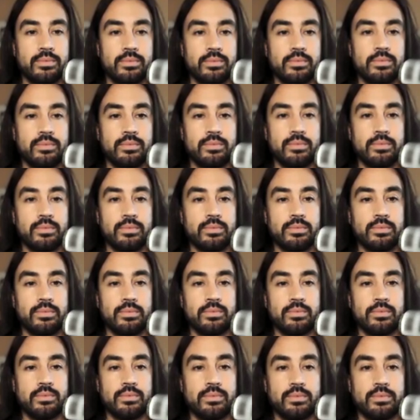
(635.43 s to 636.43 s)

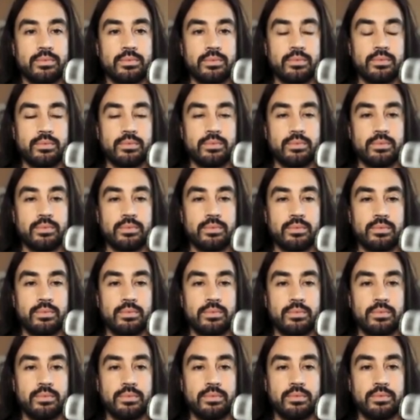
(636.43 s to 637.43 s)

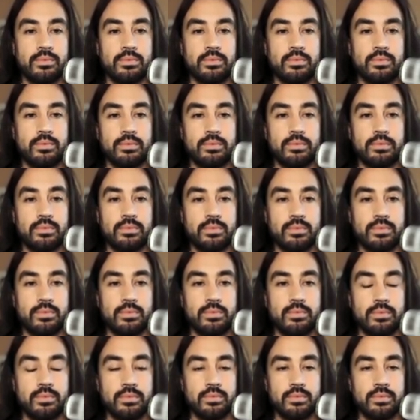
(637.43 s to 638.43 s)

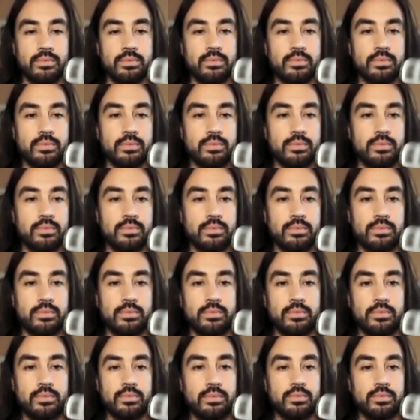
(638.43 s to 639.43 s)

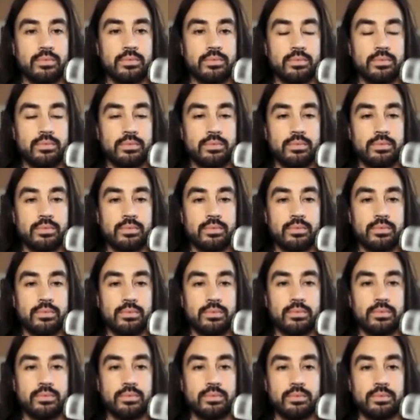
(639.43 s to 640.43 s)

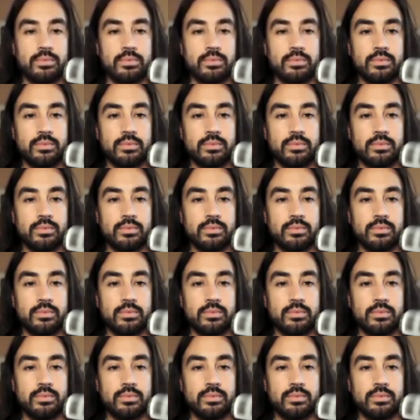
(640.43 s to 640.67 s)
(silent)